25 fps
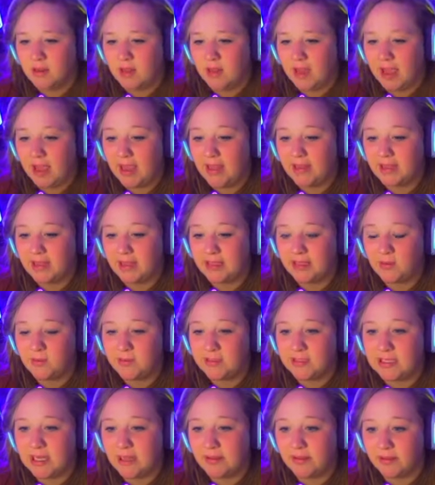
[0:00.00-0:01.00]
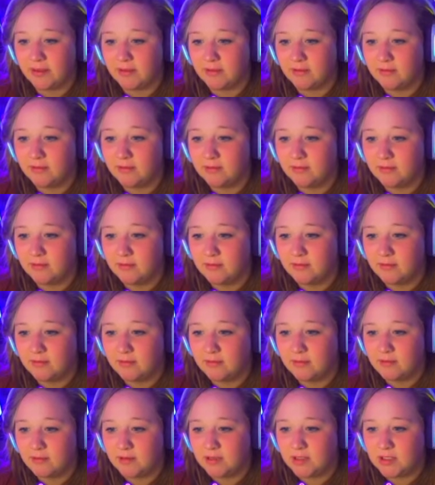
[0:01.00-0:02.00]
And then there was nothing.
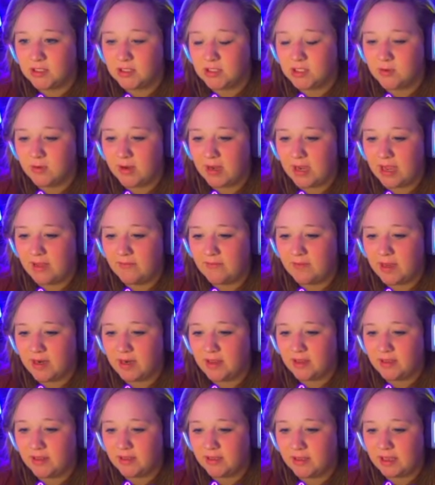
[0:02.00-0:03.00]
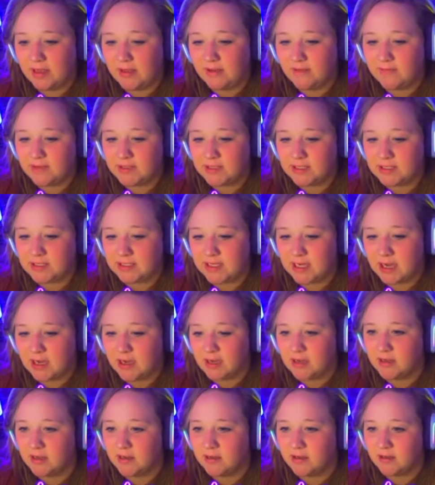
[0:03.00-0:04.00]
Do I have anything left to
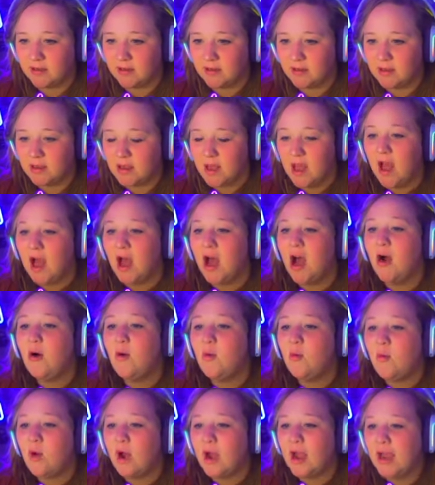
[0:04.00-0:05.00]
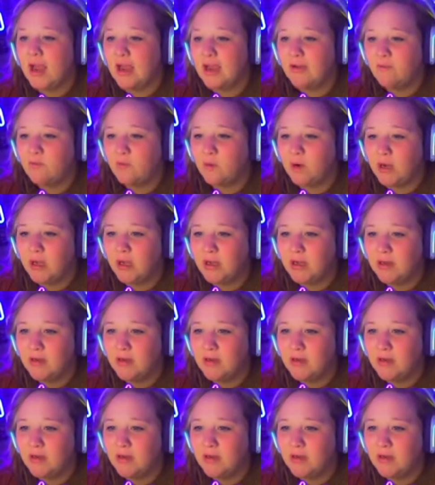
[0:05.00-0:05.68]
stock? Oh, I have one.